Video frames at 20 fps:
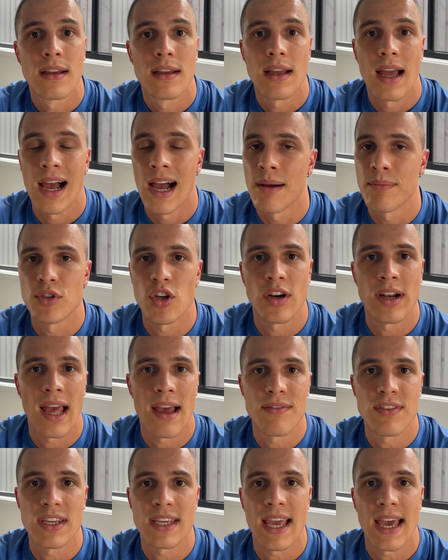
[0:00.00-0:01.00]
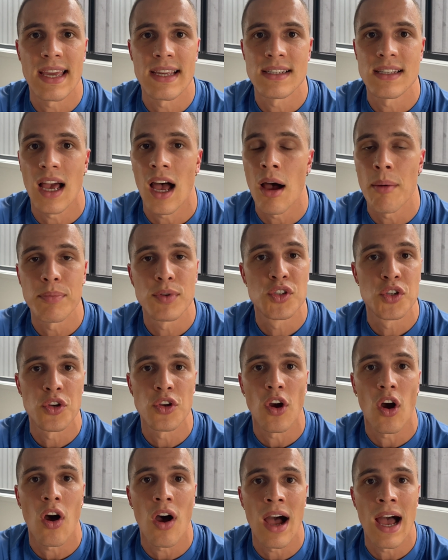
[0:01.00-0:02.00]
Don't have your Ks up too
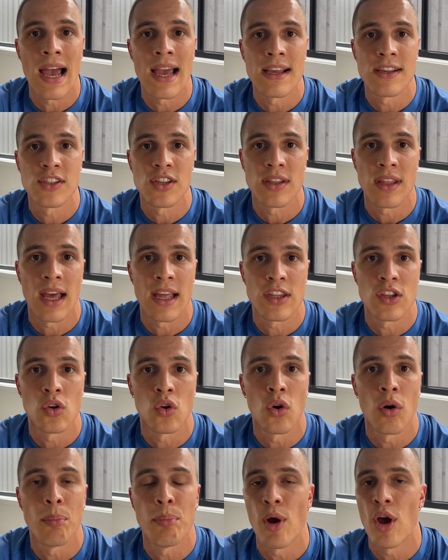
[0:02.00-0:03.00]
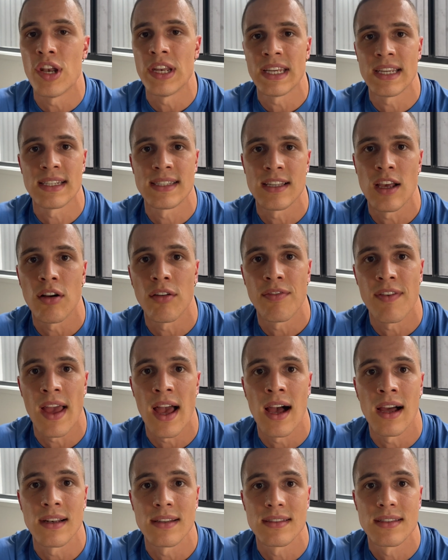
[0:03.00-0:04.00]
high so that you're burning yourself
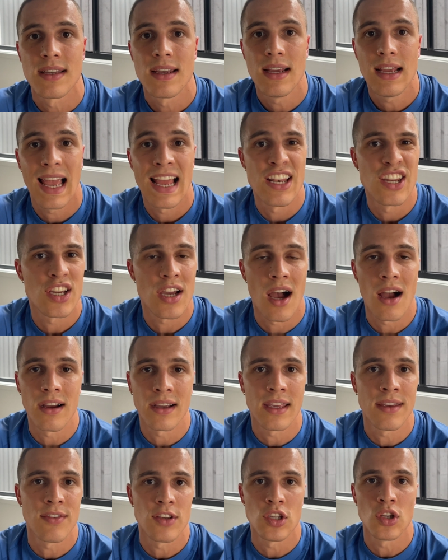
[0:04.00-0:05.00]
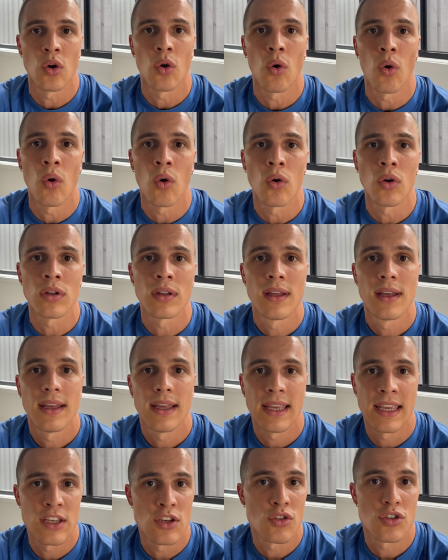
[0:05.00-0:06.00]
out and you can't give it your all
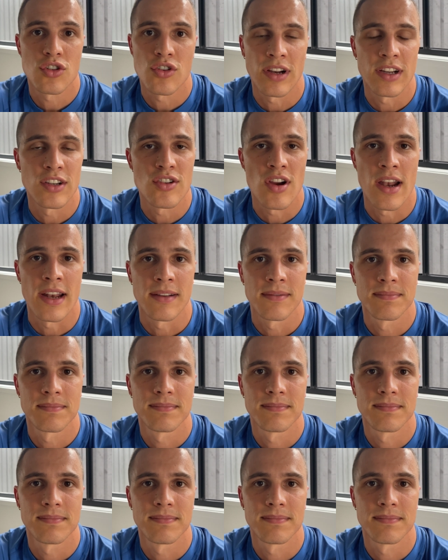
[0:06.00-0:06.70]
in your strength training.